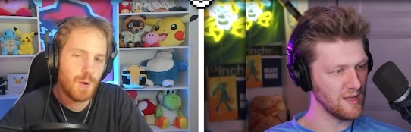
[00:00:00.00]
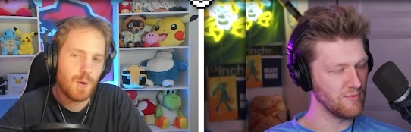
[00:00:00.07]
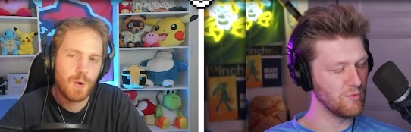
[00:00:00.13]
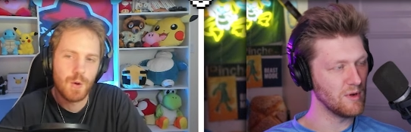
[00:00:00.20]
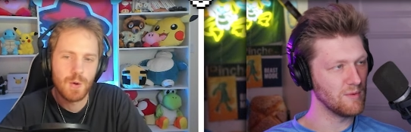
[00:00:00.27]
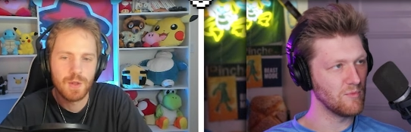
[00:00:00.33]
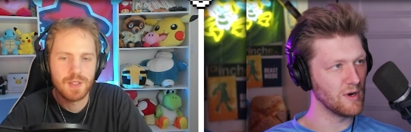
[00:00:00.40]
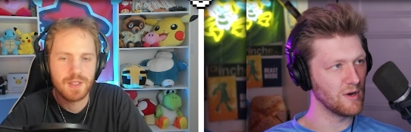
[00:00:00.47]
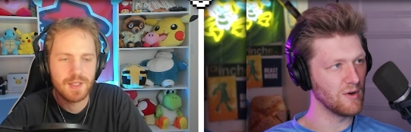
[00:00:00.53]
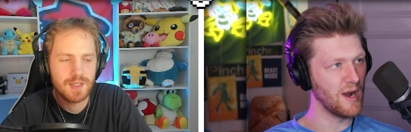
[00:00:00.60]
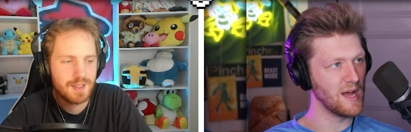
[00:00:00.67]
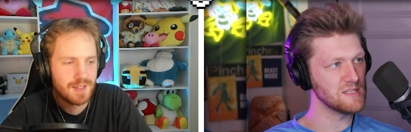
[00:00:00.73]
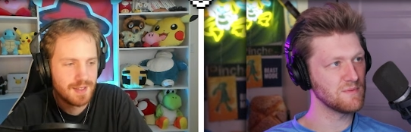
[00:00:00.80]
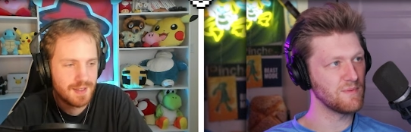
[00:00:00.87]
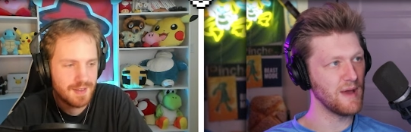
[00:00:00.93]
Speaker 1: have Holy. one more
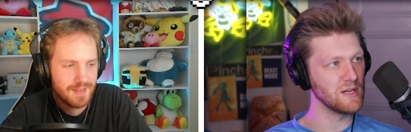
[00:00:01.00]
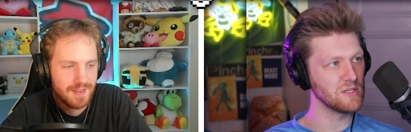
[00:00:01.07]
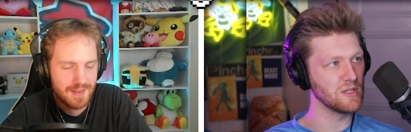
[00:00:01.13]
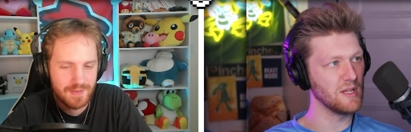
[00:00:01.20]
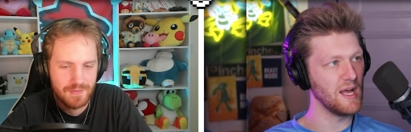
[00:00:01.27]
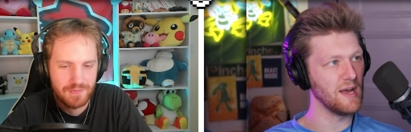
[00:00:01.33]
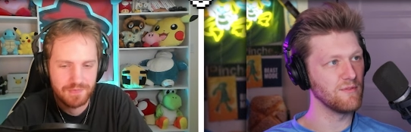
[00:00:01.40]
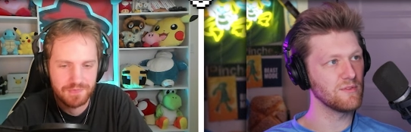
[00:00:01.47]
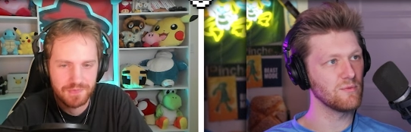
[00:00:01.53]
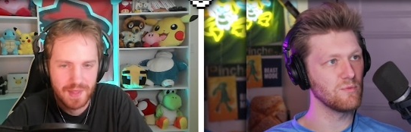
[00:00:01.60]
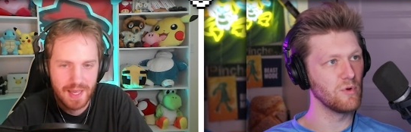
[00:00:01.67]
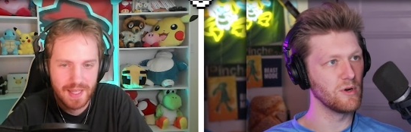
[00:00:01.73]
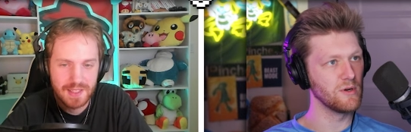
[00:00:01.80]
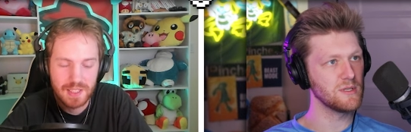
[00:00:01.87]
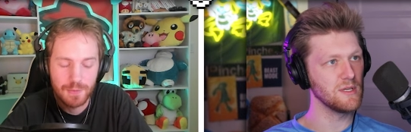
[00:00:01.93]
grass patch left.
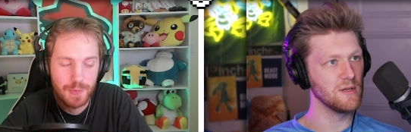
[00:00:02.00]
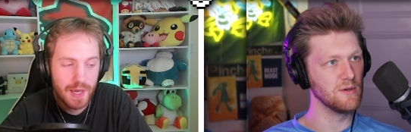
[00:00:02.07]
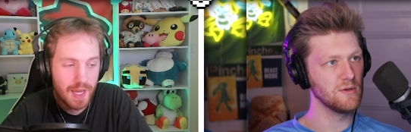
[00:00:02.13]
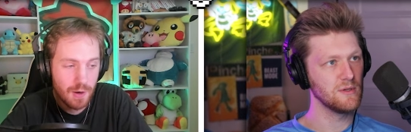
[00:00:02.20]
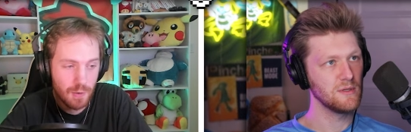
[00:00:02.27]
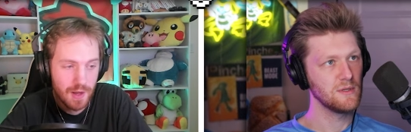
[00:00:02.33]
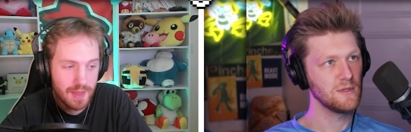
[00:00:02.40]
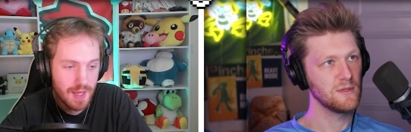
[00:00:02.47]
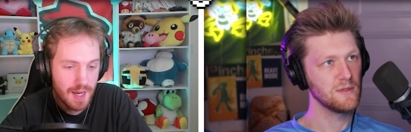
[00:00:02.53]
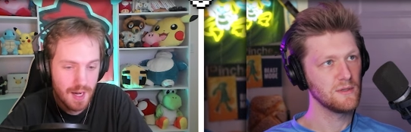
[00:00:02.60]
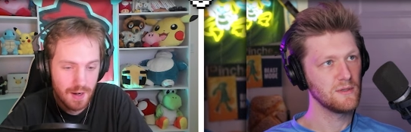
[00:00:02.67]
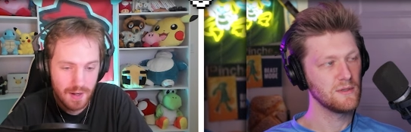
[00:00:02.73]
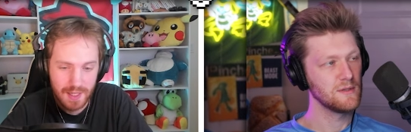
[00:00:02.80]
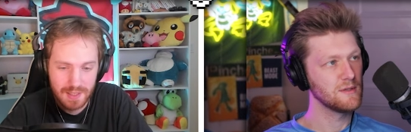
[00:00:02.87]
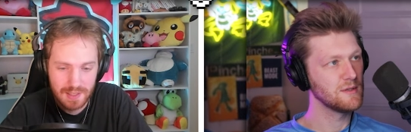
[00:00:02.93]
It's a big one,
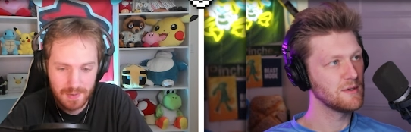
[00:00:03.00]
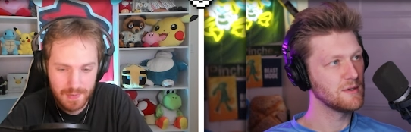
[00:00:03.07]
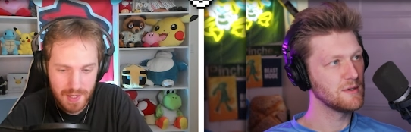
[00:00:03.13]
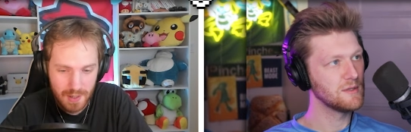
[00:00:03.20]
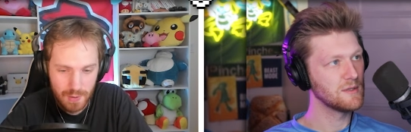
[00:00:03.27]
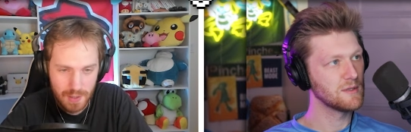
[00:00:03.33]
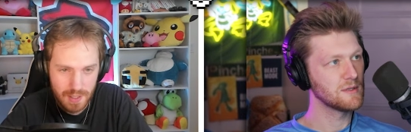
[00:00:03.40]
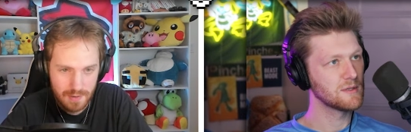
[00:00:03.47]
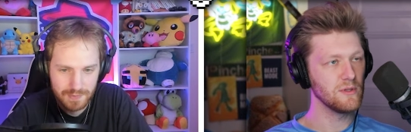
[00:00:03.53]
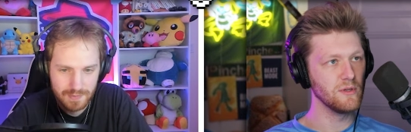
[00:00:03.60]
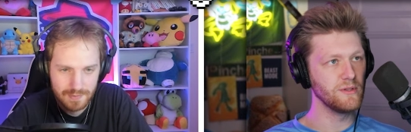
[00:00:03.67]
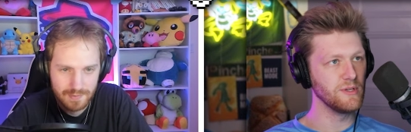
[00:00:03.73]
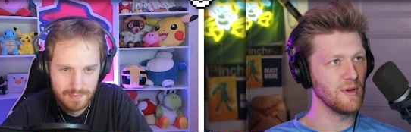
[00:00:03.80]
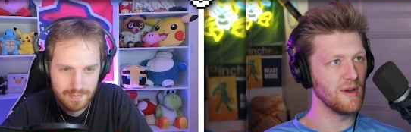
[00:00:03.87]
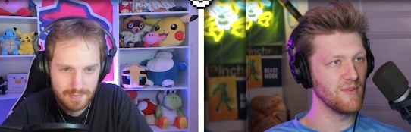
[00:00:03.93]
though.
Speaker 2: It's a big one.
Speaker 1: You
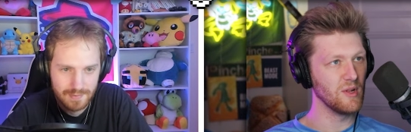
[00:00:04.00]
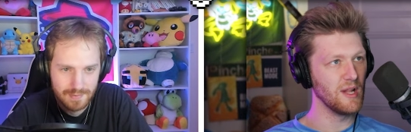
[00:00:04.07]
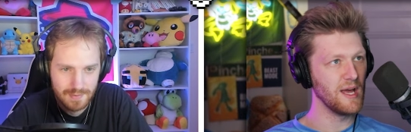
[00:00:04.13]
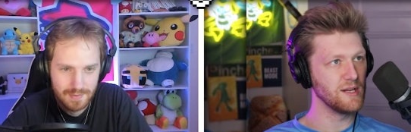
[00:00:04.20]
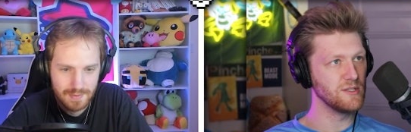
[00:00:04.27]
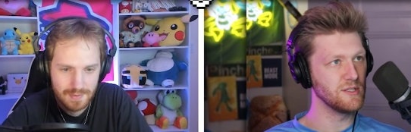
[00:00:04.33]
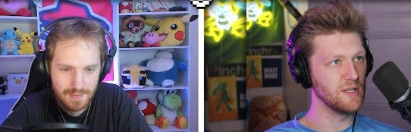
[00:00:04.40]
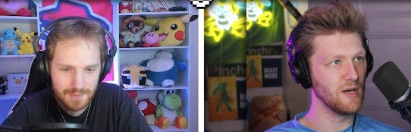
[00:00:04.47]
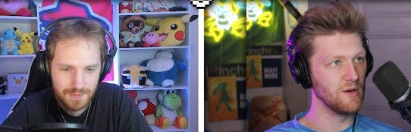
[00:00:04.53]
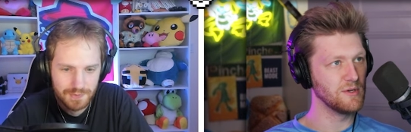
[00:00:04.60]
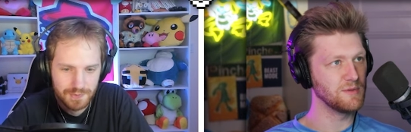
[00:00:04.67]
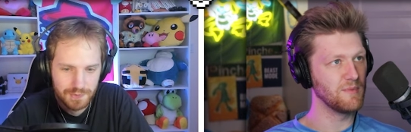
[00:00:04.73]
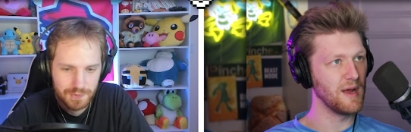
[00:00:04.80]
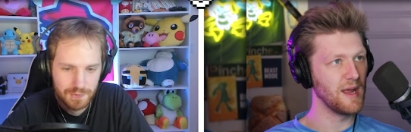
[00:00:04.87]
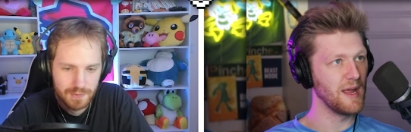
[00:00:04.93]
do have a ledge, though,
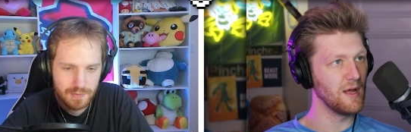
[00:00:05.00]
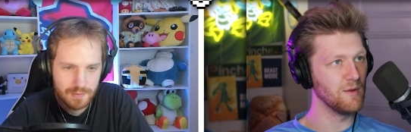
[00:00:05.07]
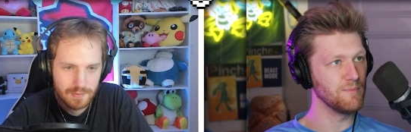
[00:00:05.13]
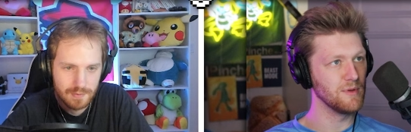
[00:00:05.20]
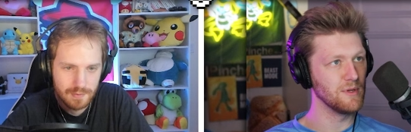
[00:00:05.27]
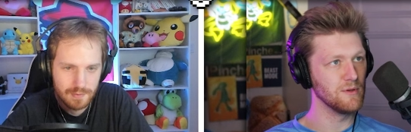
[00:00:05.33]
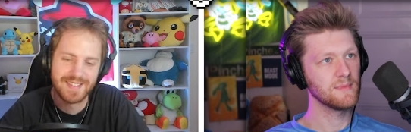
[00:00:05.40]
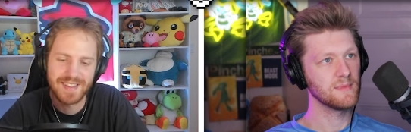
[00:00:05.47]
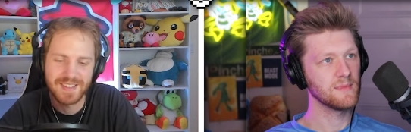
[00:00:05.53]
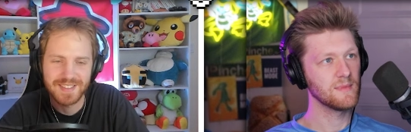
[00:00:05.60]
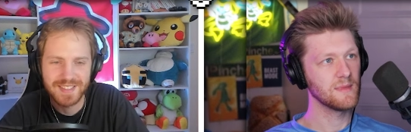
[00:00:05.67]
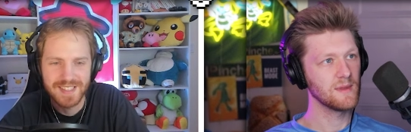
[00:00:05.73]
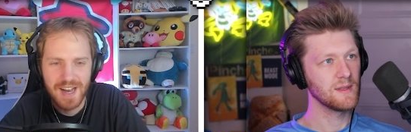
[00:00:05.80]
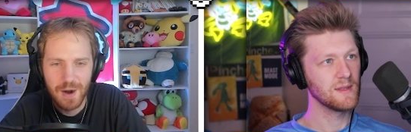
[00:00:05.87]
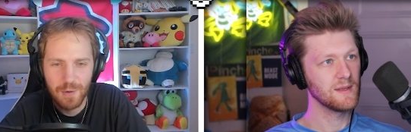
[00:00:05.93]
which might help you.
Speaker 2: There's
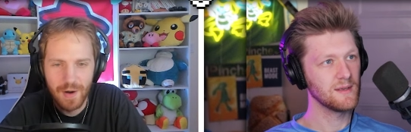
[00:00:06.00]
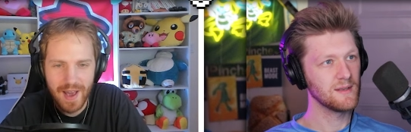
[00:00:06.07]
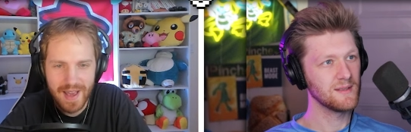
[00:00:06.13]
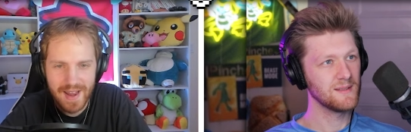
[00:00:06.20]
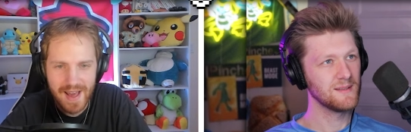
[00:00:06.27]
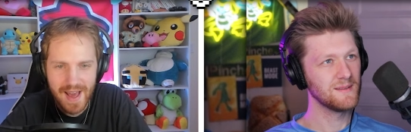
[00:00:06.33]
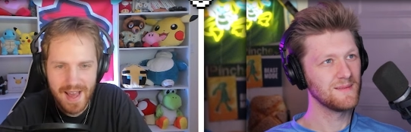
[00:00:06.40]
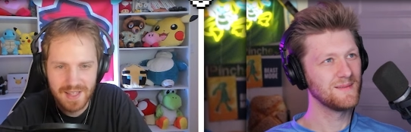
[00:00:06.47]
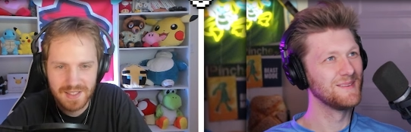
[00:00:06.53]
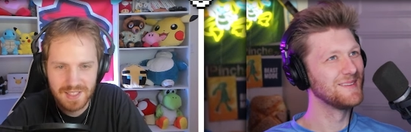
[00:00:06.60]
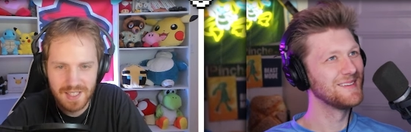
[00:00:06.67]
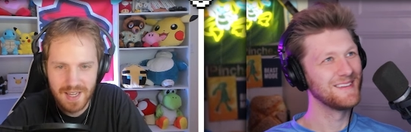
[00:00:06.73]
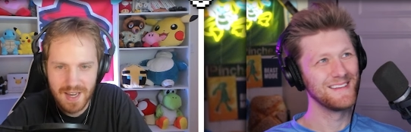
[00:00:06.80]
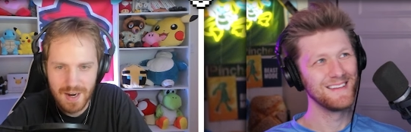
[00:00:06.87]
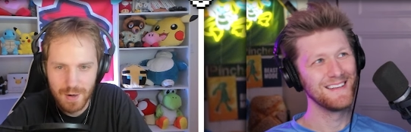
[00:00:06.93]
no way it ends
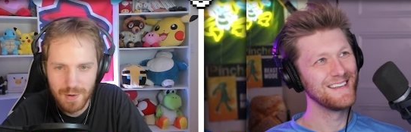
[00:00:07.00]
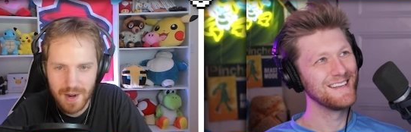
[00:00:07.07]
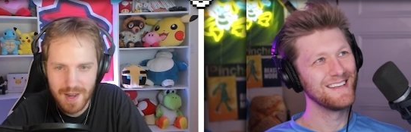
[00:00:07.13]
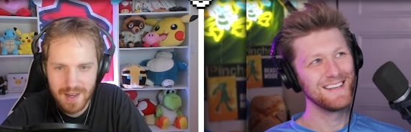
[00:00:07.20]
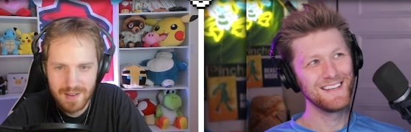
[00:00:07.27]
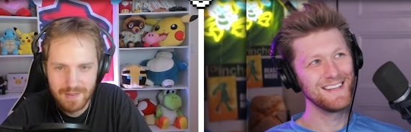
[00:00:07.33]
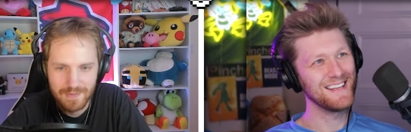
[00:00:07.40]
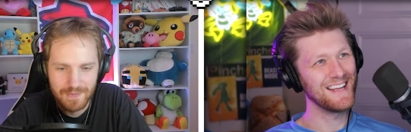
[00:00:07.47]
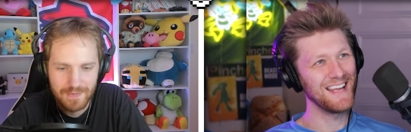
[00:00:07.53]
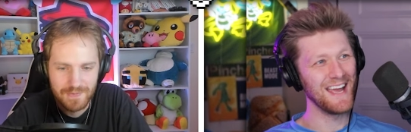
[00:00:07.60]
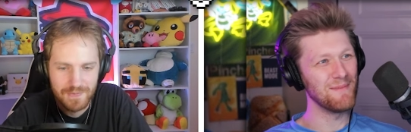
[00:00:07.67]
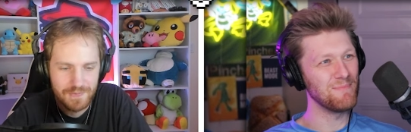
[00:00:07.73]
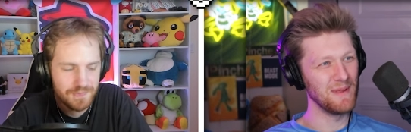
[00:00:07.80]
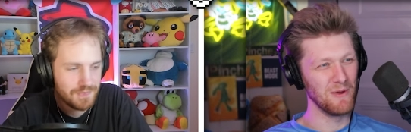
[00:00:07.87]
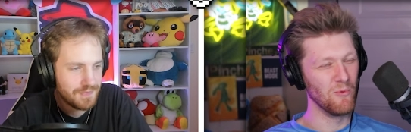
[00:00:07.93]
here, right?
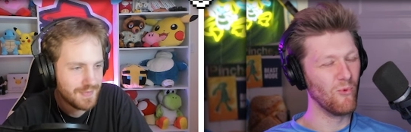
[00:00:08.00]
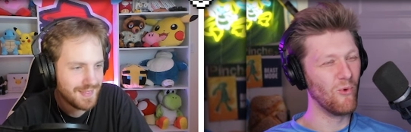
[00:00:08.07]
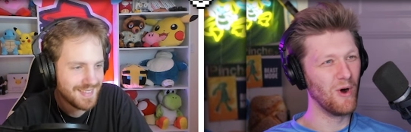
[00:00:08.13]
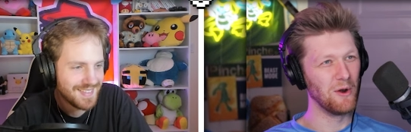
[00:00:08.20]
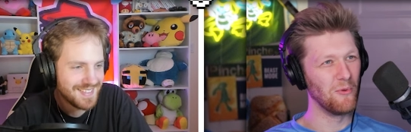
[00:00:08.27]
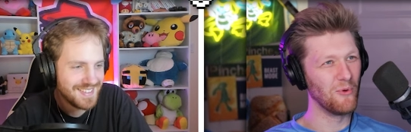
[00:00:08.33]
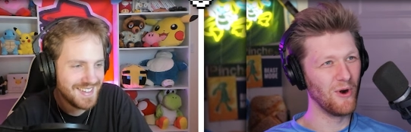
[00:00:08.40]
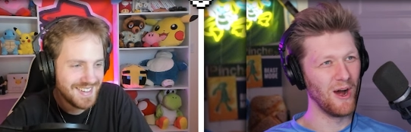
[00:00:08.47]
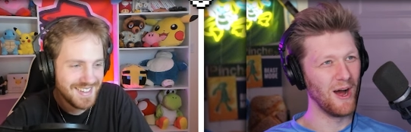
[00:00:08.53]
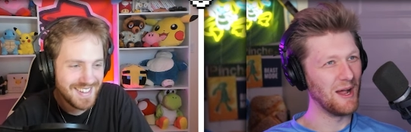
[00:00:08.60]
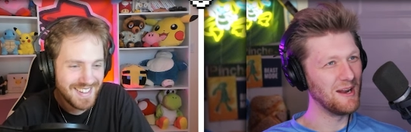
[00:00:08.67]
Speaker 1: Can't be one run.